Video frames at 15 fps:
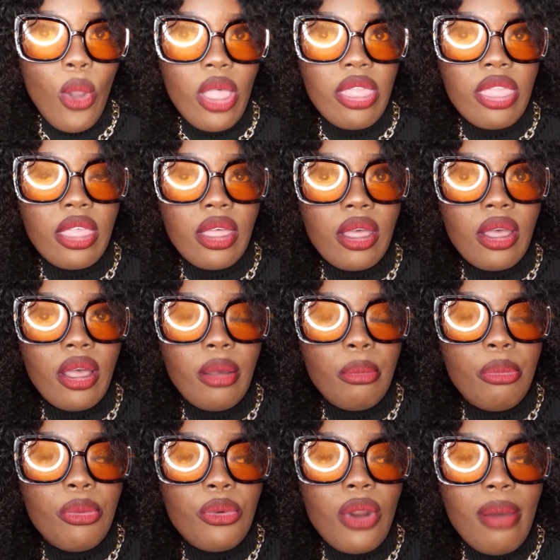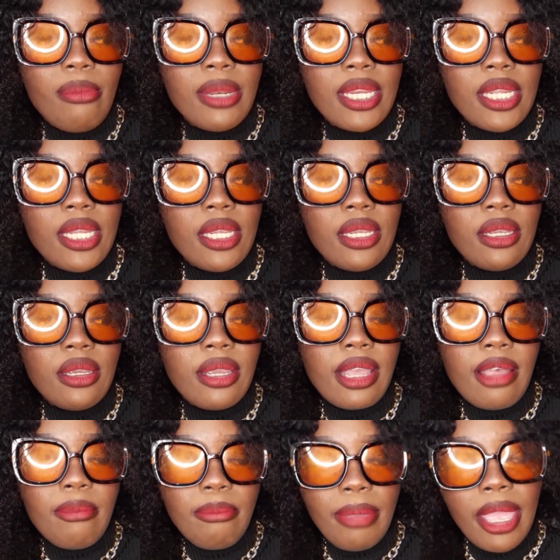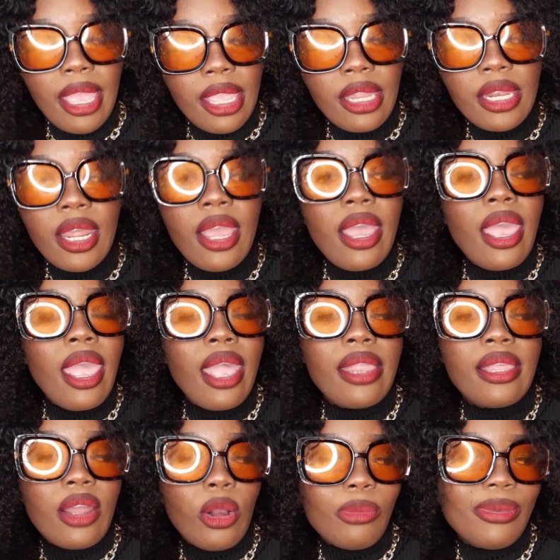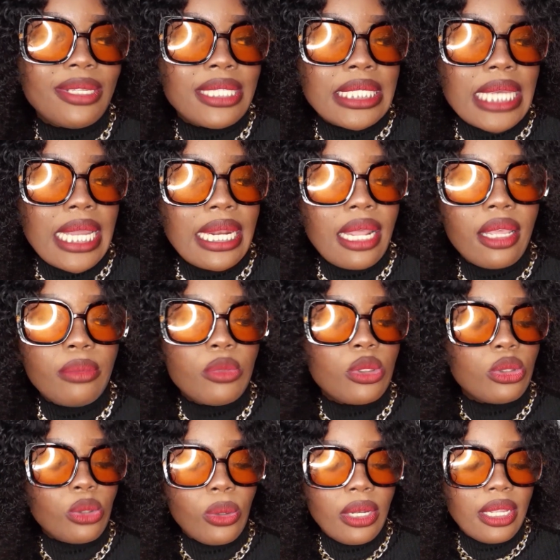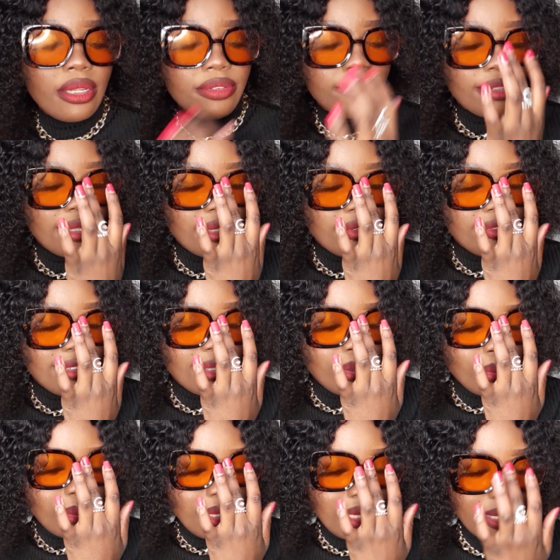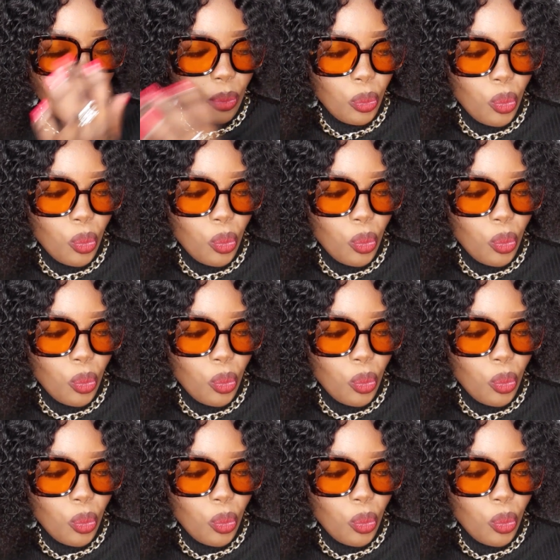the Bramley campaign and then I'll be done. I am so late for that video, like,